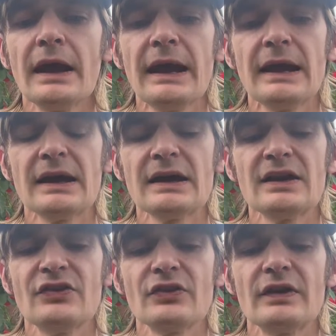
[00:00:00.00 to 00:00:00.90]

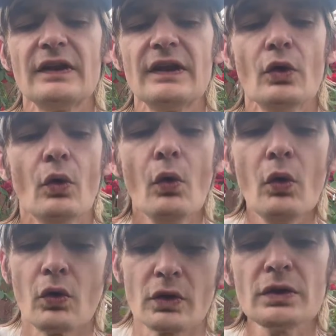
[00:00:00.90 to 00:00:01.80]
and
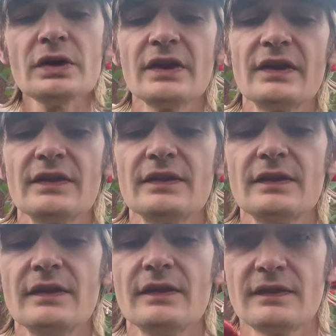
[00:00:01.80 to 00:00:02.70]
or
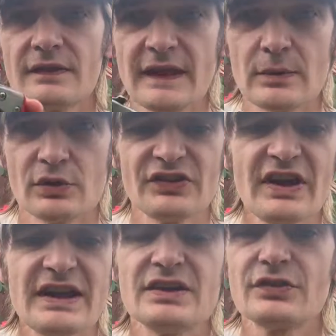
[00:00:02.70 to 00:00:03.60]
they will
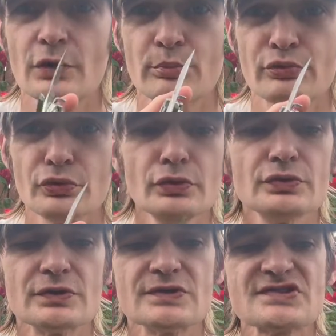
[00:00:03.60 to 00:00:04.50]
take their
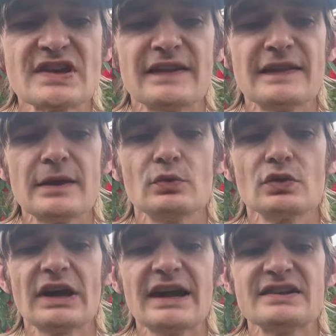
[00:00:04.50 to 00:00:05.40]
pruners and they will
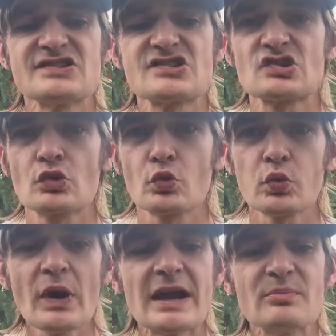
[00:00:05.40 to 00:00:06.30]
kind of
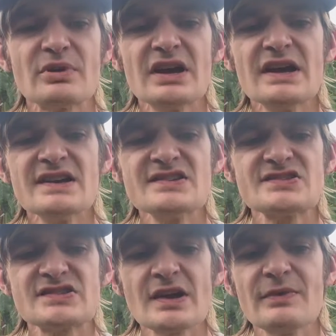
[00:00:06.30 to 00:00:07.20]
scrape
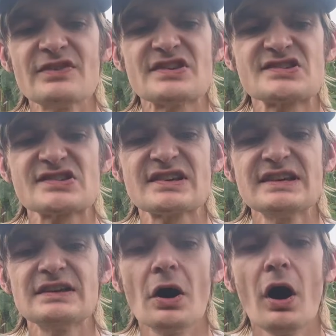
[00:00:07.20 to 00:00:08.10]
some of the
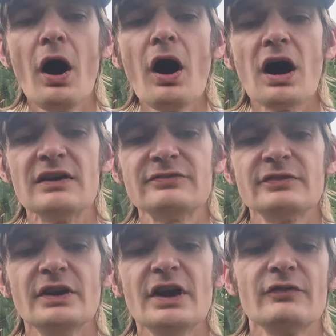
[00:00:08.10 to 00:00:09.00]
skin off
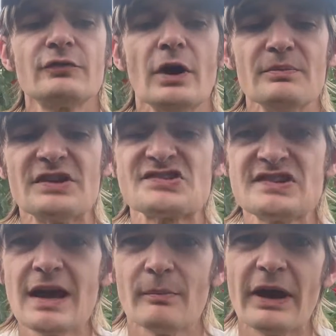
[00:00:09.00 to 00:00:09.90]
from the
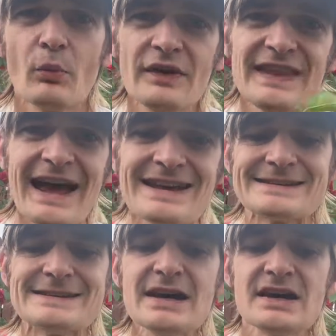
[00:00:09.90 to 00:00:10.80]
stem. And what
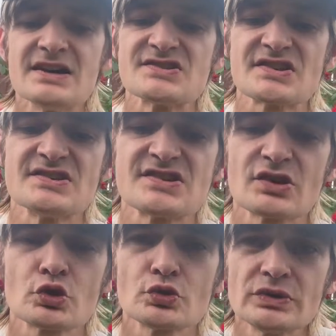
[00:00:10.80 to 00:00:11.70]
that does is it
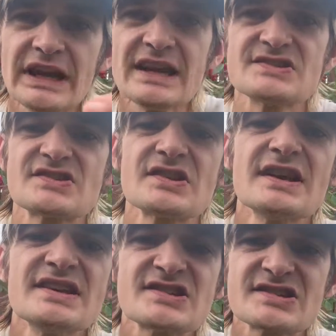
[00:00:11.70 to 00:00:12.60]
creates
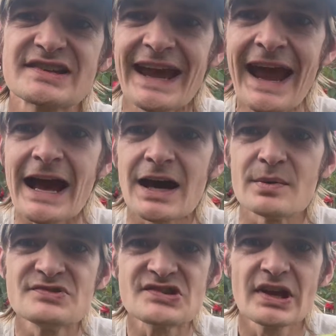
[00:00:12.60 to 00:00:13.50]

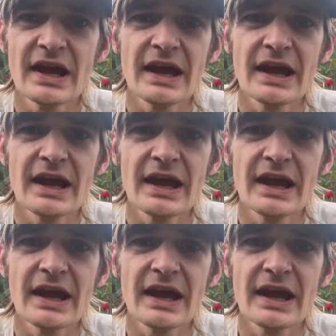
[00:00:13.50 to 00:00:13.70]
scabs.